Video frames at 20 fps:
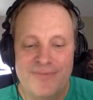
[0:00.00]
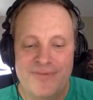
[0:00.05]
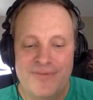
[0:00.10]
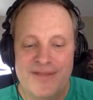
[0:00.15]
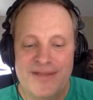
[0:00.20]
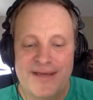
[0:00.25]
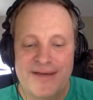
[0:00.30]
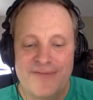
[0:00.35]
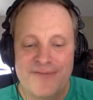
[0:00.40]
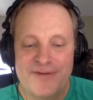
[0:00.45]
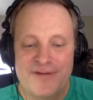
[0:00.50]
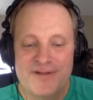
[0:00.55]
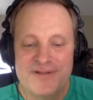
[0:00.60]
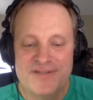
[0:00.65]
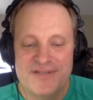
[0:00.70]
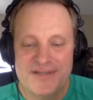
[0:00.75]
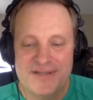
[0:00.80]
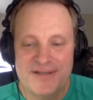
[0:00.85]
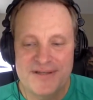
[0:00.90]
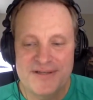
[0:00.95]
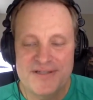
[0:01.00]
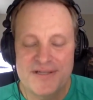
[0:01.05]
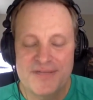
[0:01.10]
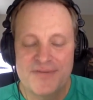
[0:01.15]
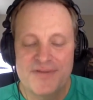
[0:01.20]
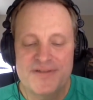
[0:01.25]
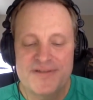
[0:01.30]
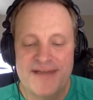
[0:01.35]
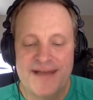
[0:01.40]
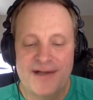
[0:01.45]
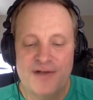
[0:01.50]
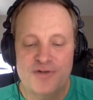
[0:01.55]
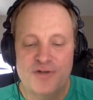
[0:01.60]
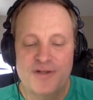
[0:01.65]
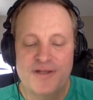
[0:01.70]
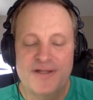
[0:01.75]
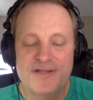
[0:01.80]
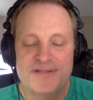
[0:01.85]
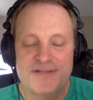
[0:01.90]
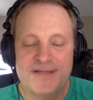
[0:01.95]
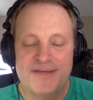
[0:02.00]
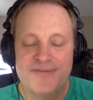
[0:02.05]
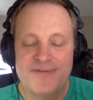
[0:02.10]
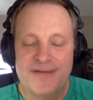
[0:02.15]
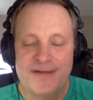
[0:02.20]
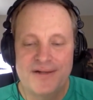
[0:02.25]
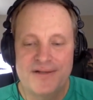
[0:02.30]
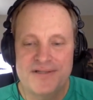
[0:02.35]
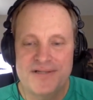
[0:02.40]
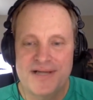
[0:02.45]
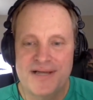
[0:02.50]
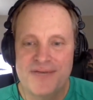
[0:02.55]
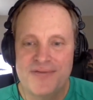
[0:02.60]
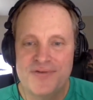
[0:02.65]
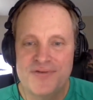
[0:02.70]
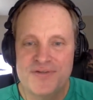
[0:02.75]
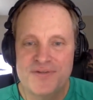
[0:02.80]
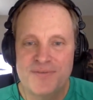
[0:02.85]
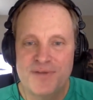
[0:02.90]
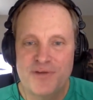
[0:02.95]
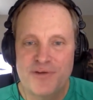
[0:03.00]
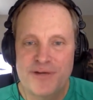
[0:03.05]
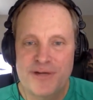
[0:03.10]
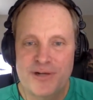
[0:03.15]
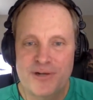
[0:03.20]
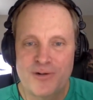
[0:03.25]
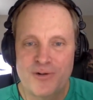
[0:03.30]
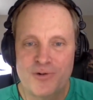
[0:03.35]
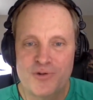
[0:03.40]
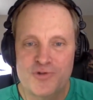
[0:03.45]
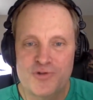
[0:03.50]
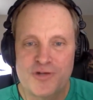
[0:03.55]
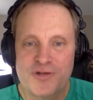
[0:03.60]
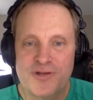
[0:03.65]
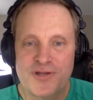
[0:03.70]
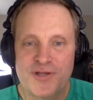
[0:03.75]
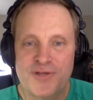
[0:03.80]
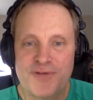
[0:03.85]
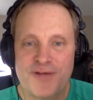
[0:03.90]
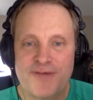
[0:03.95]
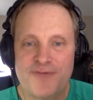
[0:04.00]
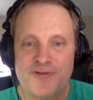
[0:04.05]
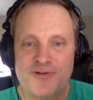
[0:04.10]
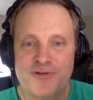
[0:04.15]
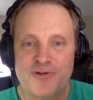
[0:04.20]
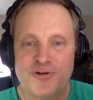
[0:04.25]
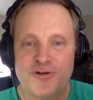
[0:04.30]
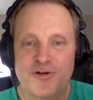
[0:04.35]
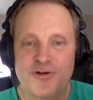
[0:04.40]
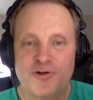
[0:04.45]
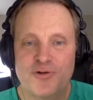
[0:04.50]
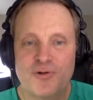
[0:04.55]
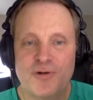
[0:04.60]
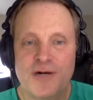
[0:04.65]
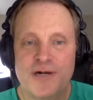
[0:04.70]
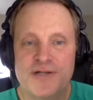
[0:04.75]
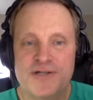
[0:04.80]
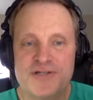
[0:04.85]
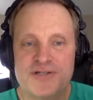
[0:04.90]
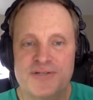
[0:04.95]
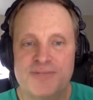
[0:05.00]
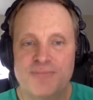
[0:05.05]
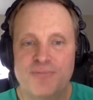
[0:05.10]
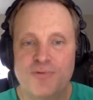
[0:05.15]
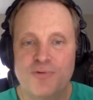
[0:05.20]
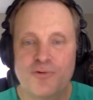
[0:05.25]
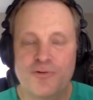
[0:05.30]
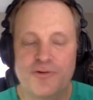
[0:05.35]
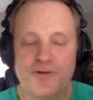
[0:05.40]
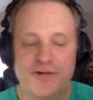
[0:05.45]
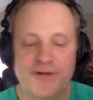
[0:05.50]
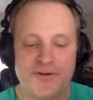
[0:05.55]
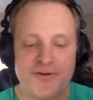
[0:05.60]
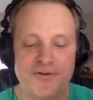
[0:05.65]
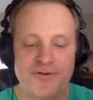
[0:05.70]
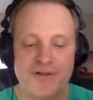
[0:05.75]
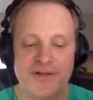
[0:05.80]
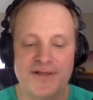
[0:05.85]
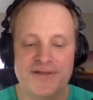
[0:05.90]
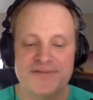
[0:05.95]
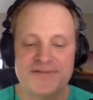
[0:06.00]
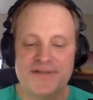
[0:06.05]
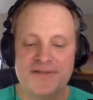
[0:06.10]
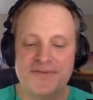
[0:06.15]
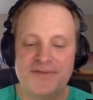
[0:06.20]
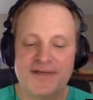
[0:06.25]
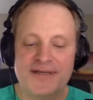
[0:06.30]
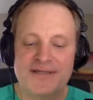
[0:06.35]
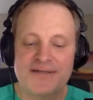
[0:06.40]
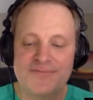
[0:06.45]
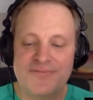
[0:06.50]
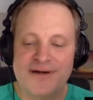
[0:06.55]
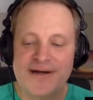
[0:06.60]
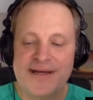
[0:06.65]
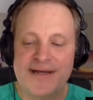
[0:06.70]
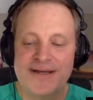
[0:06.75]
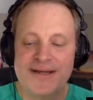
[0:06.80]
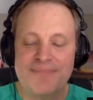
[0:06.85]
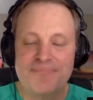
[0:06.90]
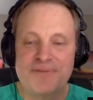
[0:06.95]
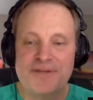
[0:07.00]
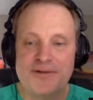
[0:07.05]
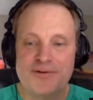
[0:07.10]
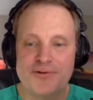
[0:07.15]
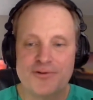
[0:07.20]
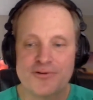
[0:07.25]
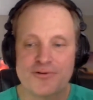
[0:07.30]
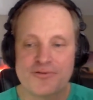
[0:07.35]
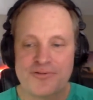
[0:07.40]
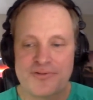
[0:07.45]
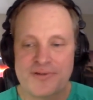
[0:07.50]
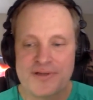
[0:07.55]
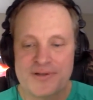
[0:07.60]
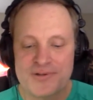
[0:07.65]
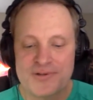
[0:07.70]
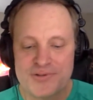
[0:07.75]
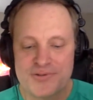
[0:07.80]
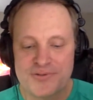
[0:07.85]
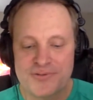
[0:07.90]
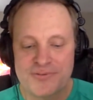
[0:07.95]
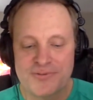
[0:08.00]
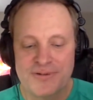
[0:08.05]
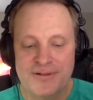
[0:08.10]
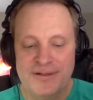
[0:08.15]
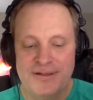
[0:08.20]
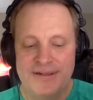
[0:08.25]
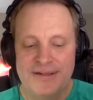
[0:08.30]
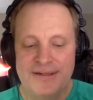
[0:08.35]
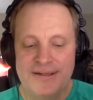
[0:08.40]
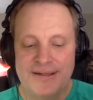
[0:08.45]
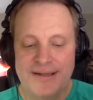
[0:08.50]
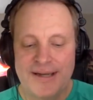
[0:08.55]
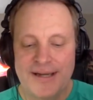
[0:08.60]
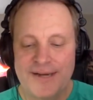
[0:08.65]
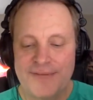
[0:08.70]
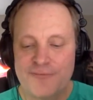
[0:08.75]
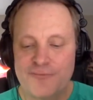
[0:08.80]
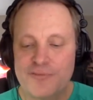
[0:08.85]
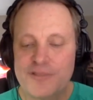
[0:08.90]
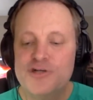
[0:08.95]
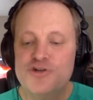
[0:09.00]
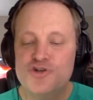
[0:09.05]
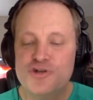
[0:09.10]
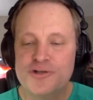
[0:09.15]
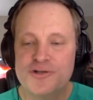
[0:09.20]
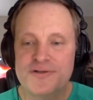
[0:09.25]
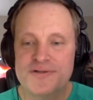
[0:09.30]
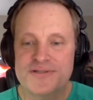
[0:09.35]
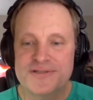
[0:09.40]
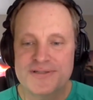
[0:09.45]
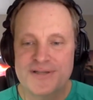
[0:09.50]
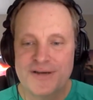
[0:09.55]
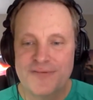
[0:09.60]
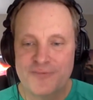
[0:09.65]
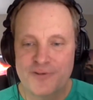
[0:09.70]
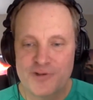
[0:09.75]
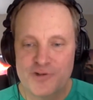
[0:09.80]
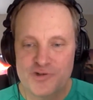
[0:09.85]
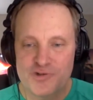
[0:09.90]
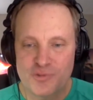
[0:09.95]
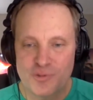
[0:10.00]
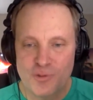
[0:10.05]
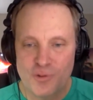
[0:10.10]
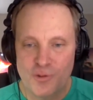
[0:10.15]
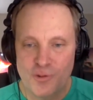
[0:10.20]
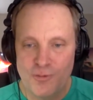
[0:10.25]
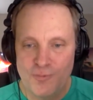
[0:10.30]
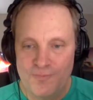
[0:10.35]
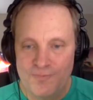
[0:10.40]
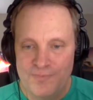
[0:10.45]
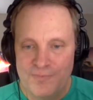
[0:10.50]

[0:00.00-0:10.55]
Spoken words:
the evidence is, and this actually gets even outside the Sumerian culture, I think you have to look across the board here, is that they divided up the earth into kind of regions of control.